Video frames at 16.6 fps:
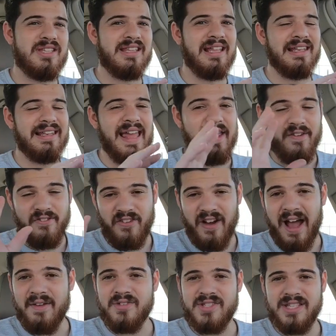in the late
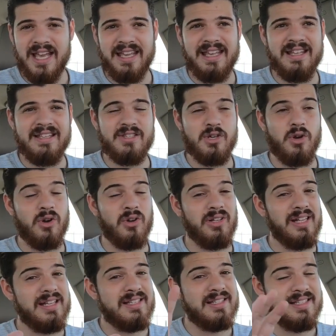5 seconds,
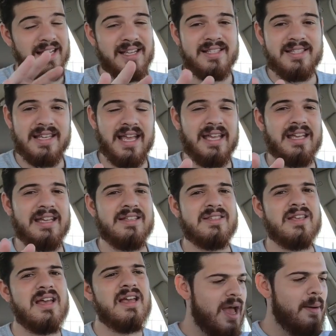early 6 seconds.